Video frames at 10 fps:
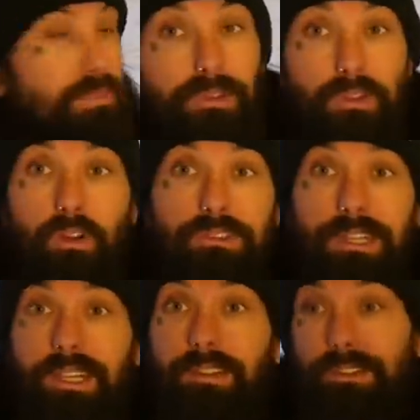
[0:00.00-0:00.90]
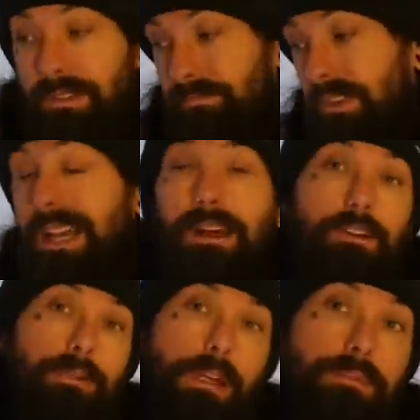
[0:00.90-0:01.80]
but the door's looking good and I
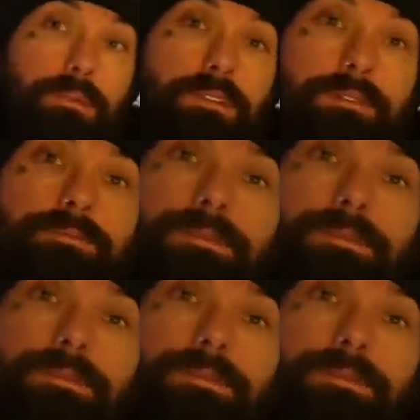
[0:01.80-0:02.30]
hope you're happy with it.